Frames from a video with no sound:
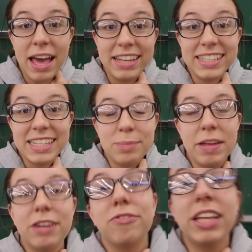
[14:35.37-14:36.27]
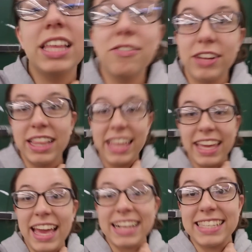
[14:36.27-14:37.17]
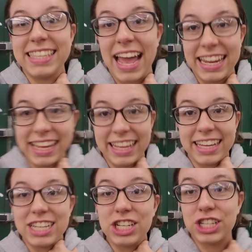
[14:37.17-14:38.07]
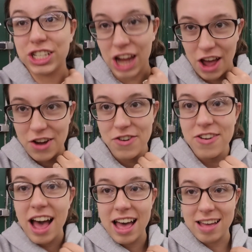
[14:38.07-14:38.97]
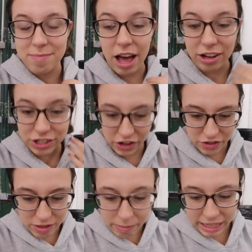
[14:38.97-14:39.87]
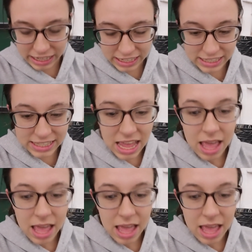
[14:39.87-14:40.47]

but it's been a really, really exciting show. I'll show you the bunnies.